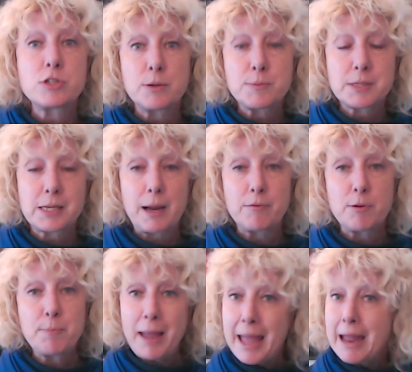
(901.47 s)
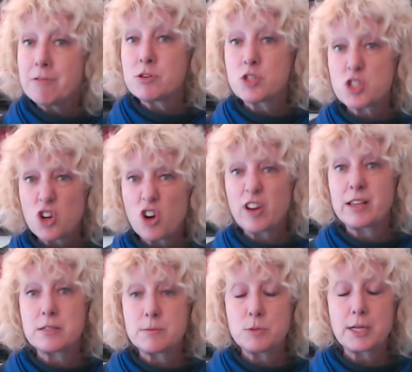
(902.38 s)
a subscap repair and
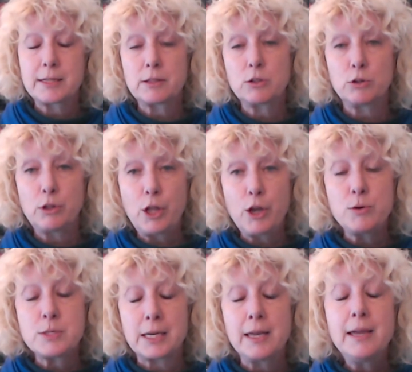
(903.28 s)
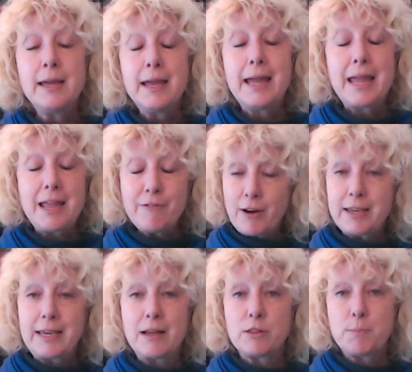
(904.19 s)
starting some gentle loading, if I
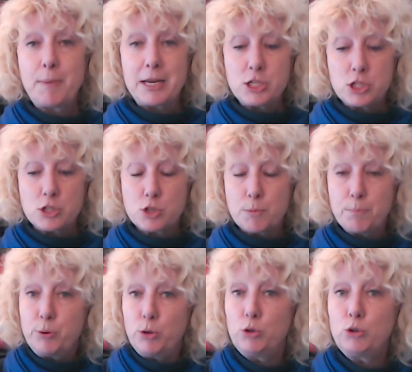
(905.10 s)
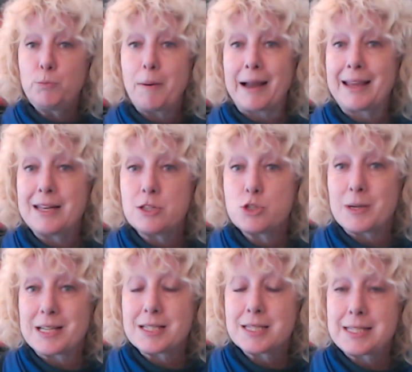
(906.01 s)
get the patient to pull back
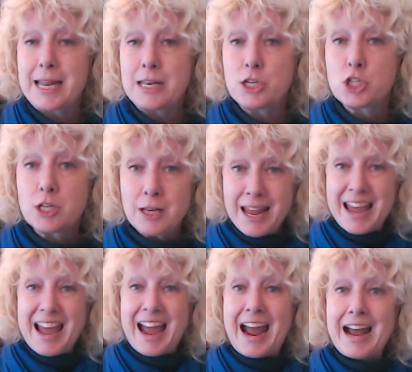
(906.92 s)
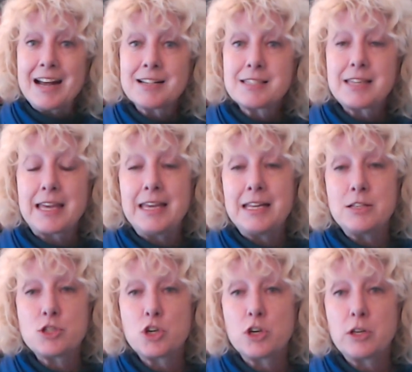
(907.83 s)
into extension as they
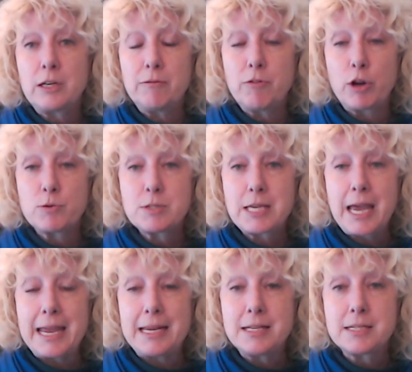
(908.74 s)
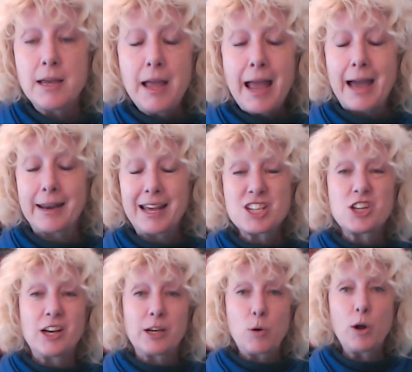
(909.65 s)
internally rotate, and
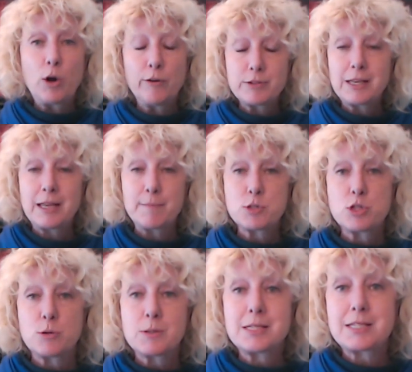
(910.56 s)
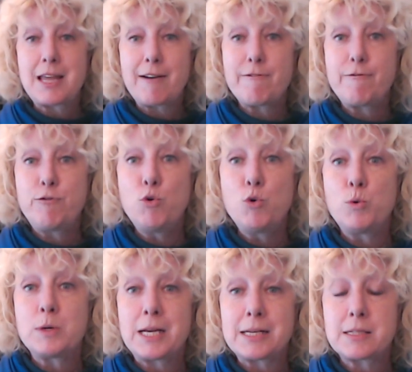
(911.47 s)
actually I quite often get them to do a step
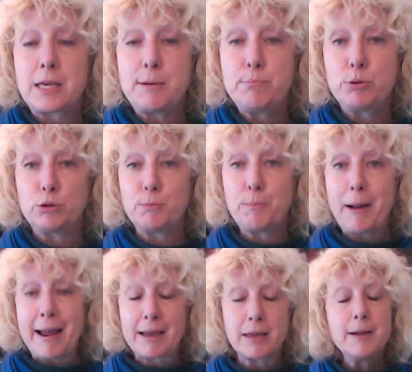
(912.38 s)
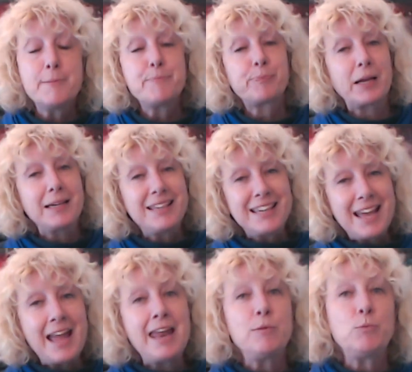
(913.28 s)
forward as they pull back.
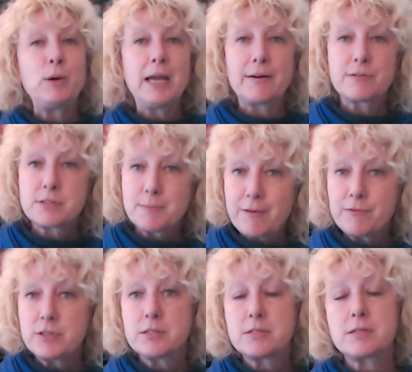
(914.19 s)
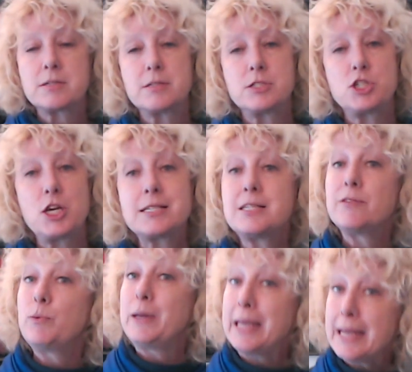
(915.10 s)
Again, we have some evidence to suggest
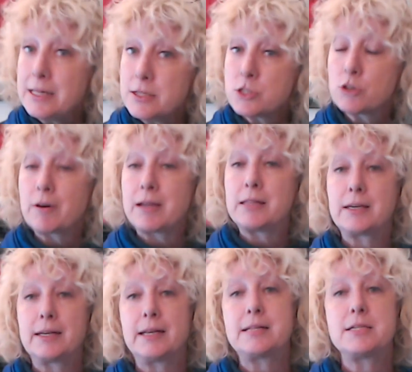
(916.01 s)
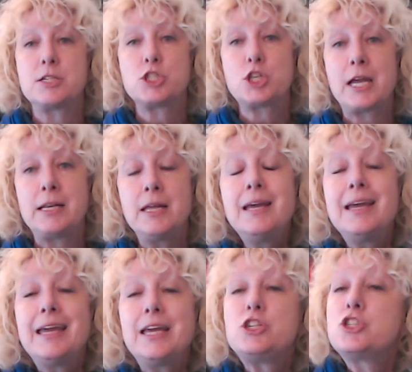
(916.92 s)
if we integrate the kinetic chain,
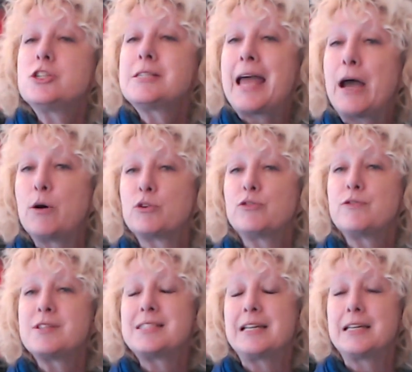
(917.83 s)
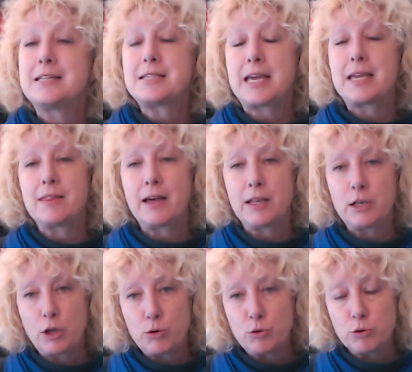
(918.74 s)
it just helps facilitate that
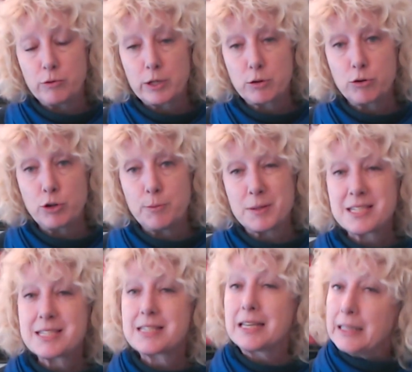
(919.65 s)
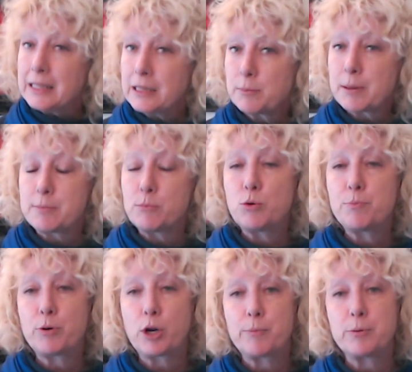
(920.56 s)
local recruitment. It's a little bit more
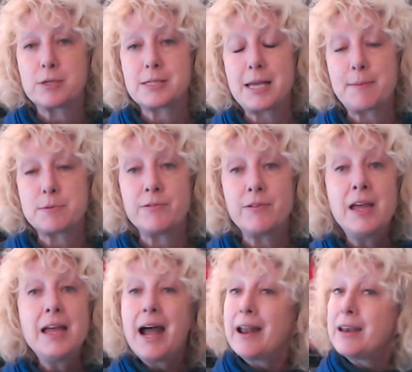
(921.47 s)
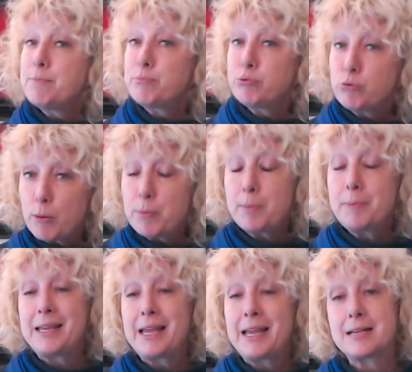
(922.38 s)
proprioceptive, and it
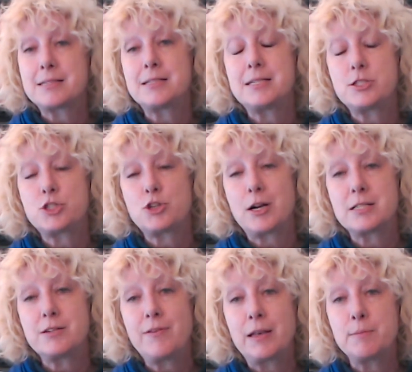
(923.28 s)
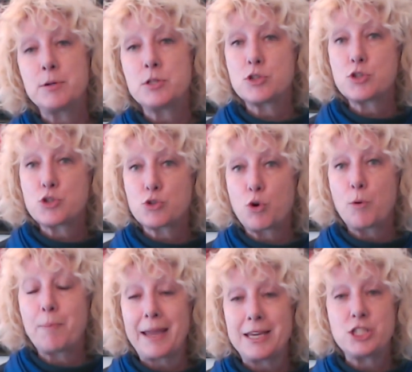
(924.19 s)
probably has a distractive element to stop
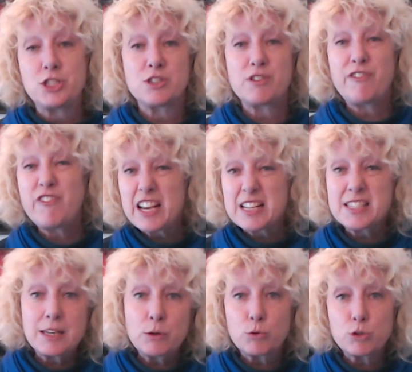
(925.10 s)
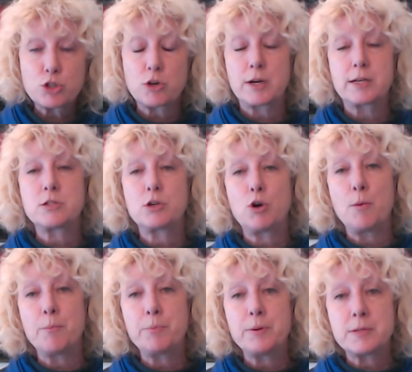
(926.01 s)
patients fixing or trying to
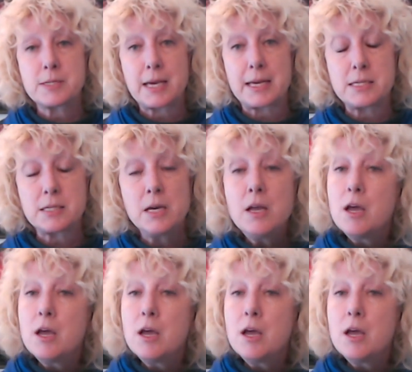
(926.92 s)
compensate.